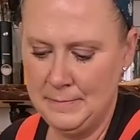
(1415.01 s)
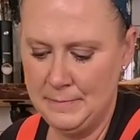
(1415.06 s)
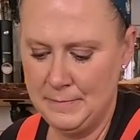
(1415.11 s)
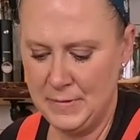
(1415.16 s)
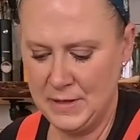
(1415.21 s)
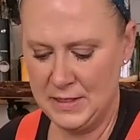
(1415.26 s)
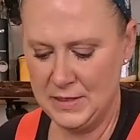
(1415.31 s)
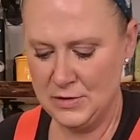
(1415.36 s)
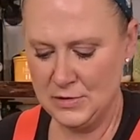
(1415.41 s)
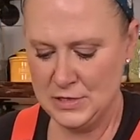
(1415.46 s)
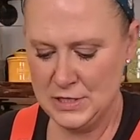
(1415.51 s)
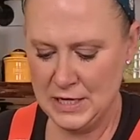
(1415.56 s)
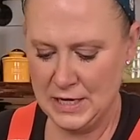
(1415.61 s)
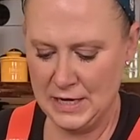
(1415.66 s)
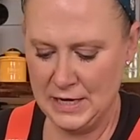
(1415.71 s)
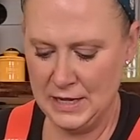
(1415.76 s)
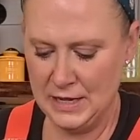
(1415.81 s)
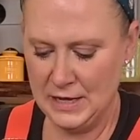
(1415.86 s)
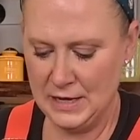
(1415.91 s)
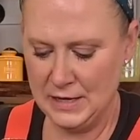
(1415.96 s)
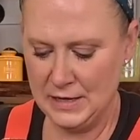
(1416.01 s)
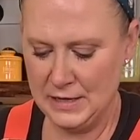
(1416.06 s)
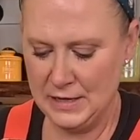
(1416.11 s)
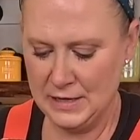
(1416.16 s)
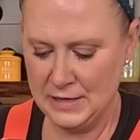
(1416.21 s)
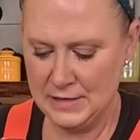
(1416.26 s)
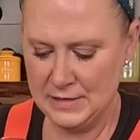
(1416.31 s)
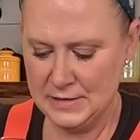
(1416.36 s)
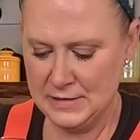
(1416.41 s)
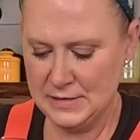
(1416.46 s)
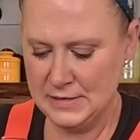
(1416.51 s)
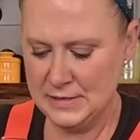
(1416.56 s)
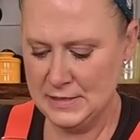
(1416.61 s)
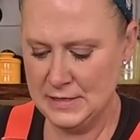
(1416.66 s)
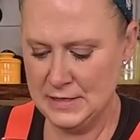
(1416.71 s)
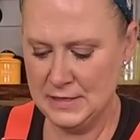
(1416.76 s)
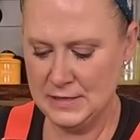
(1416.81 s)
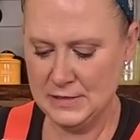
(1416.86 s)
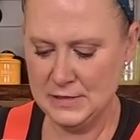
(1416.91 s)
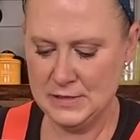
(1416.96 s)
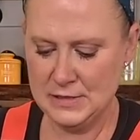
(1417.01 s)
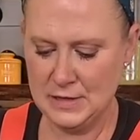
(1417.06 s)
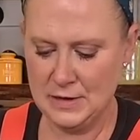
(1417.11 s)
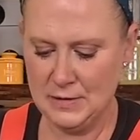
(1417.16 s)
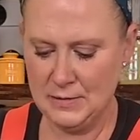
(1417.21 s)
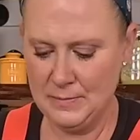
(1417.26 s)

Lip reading: but they're tiny onions. So